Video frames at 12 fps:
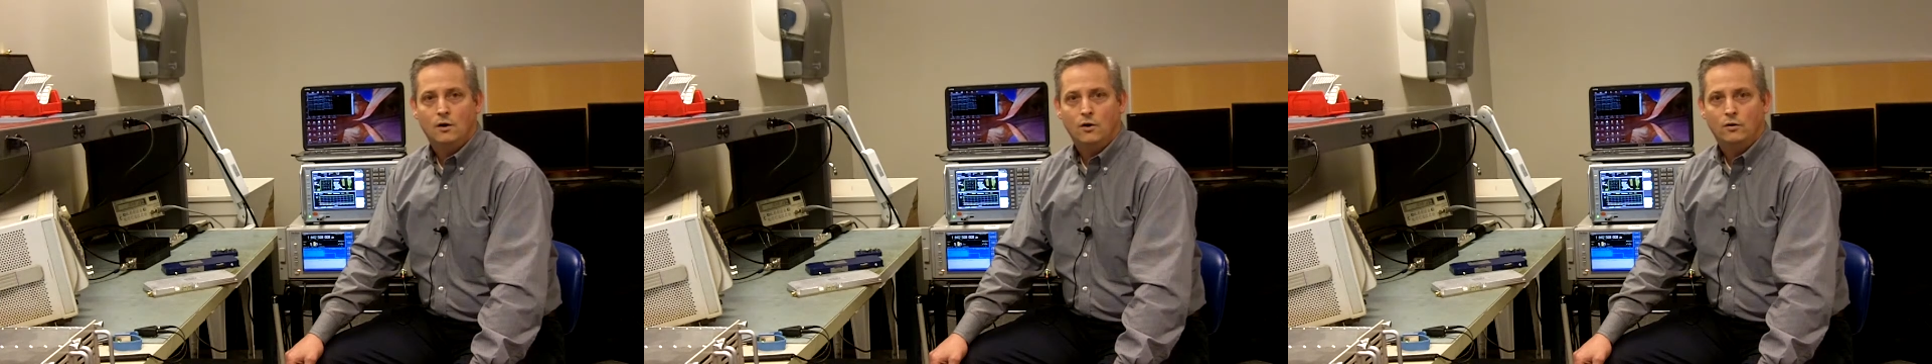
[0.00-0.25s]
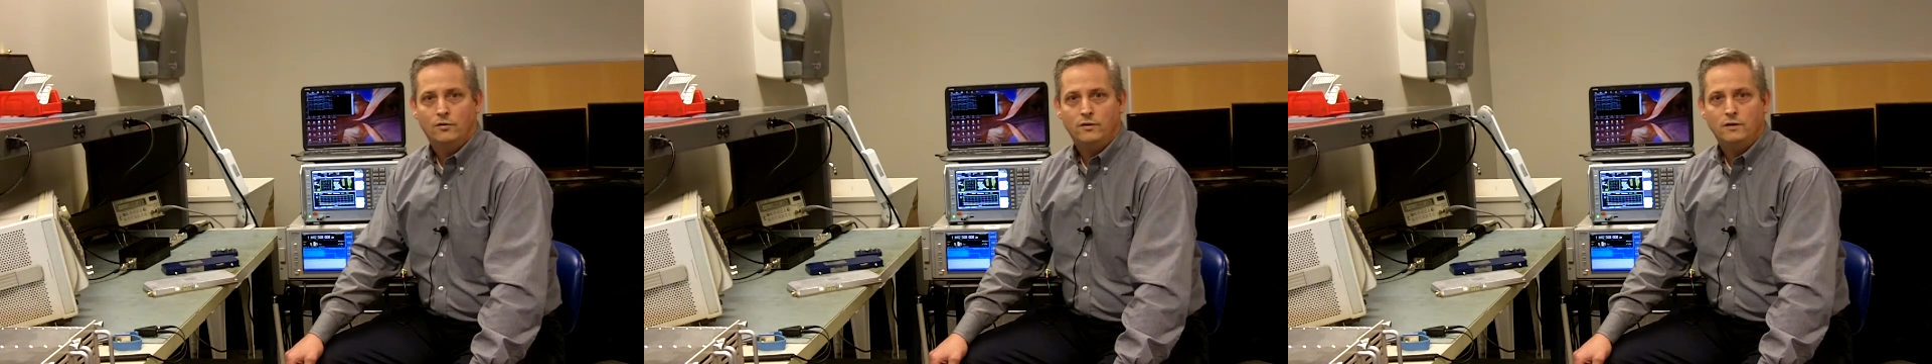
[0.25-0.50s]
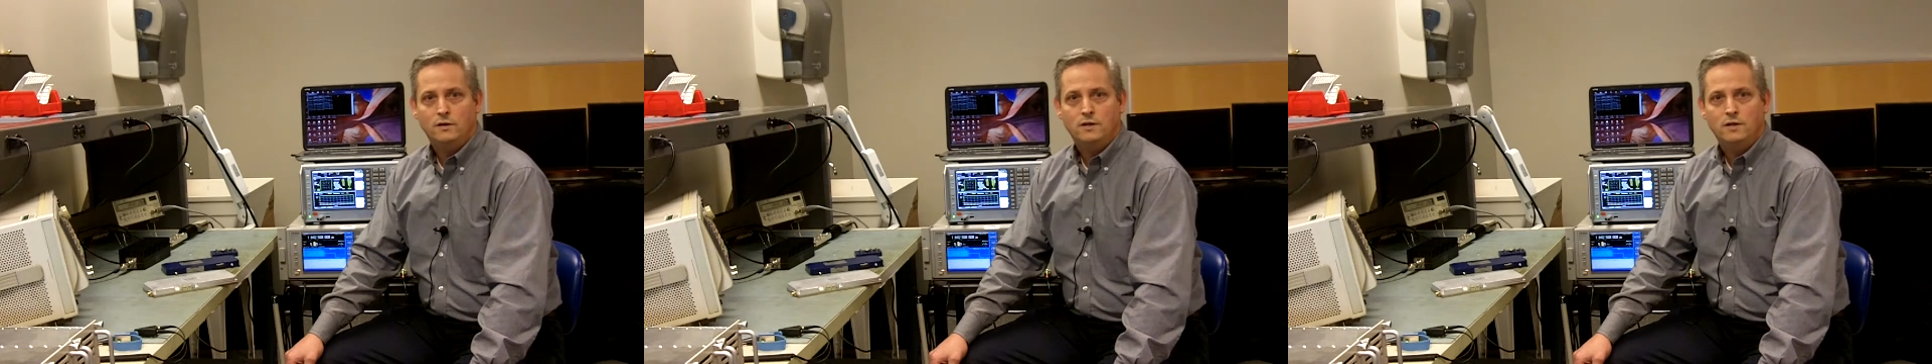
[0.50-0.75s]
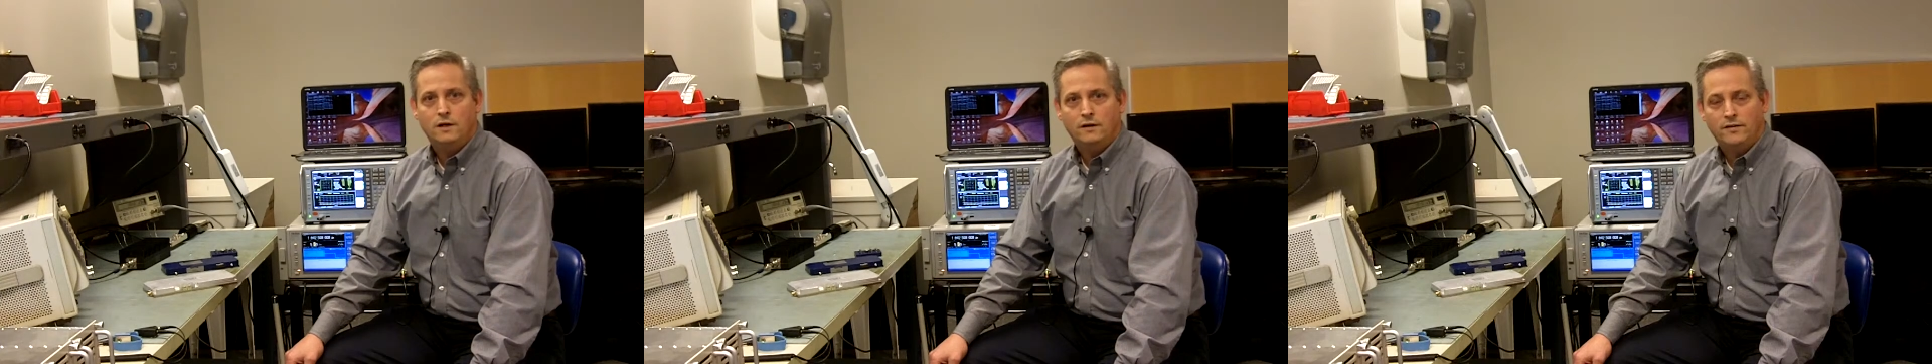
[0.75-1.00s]
are
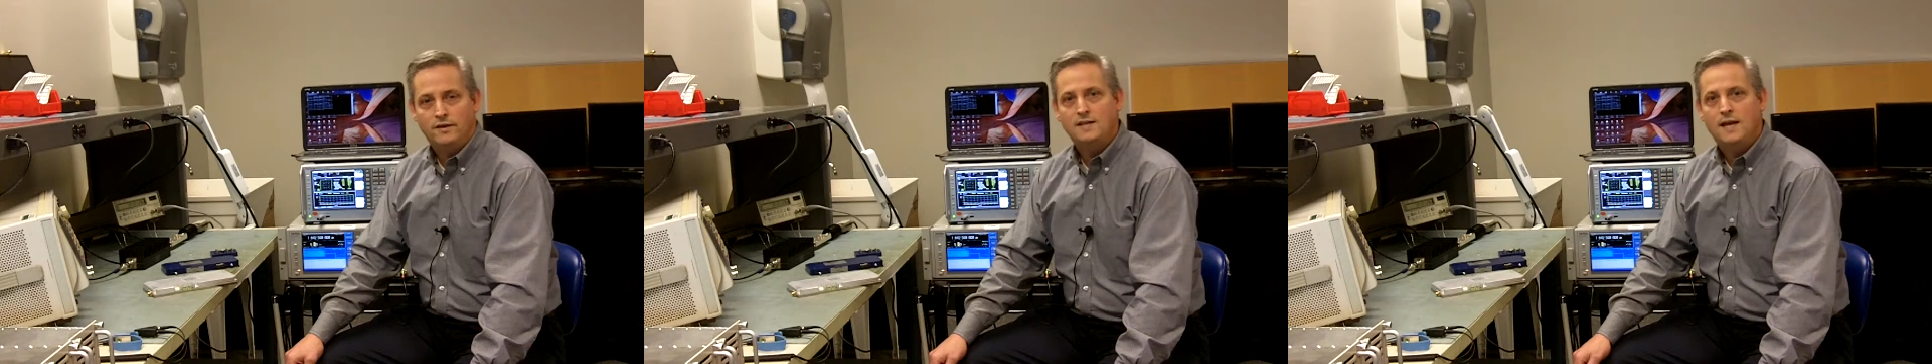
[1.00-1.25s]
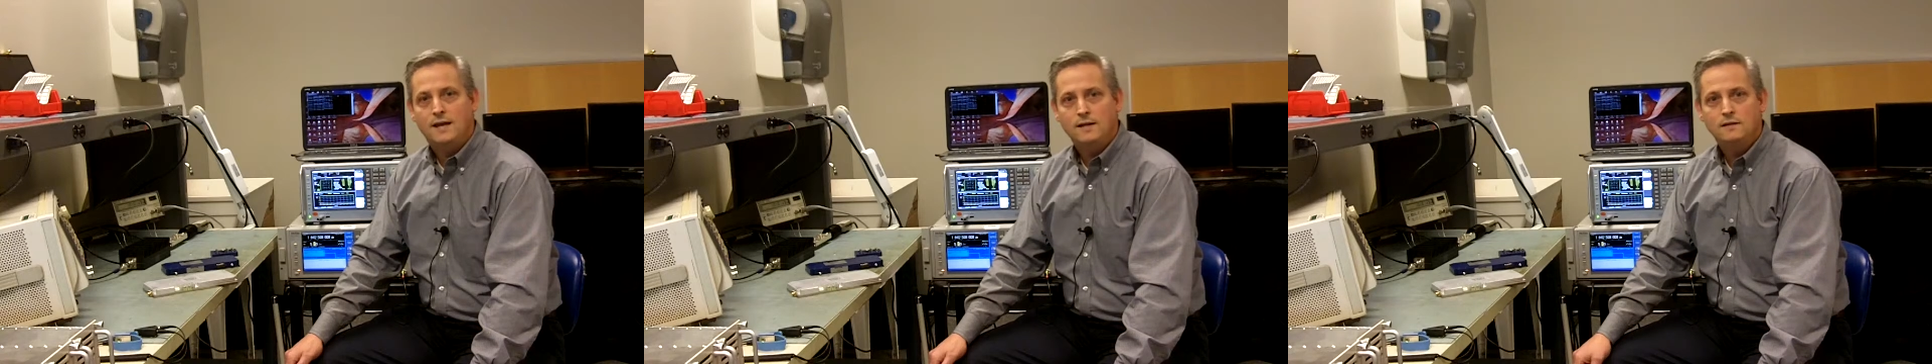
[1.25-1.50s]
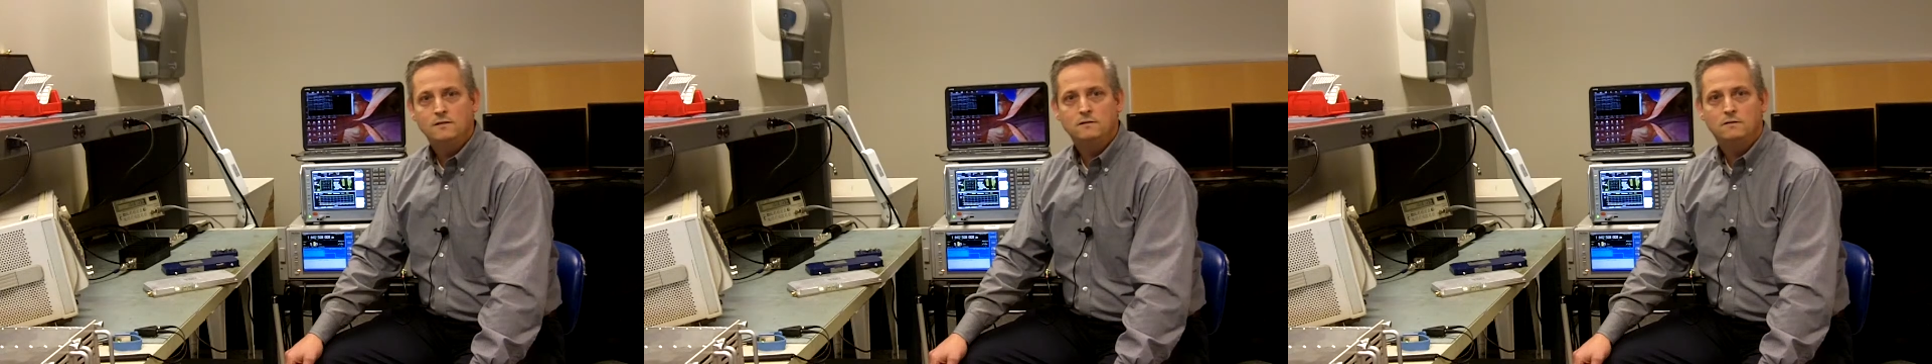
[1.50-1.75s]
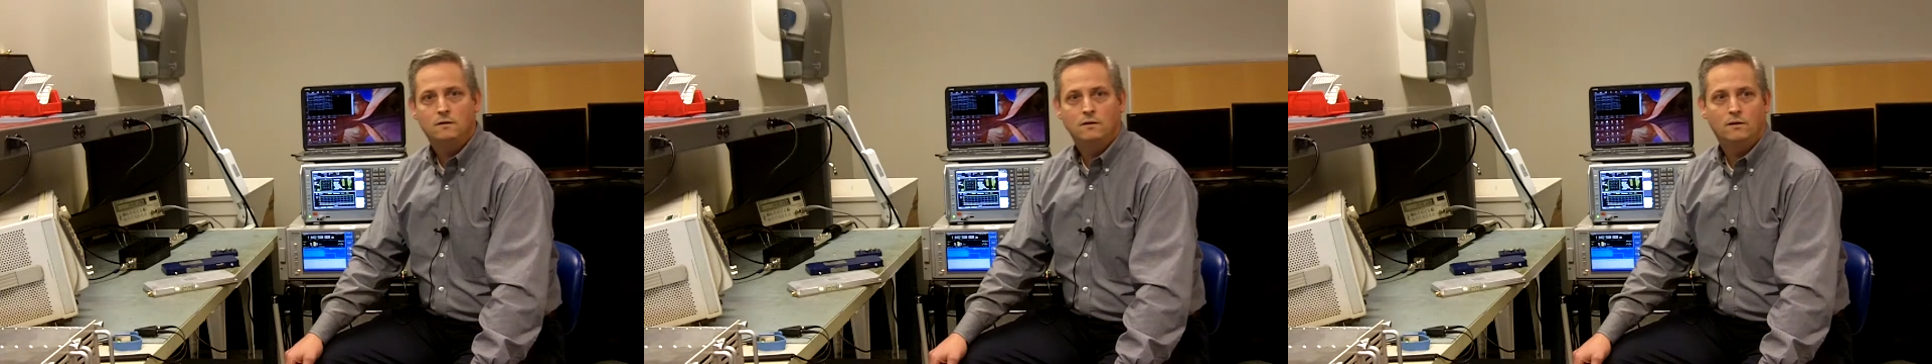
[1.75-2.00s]
the gain,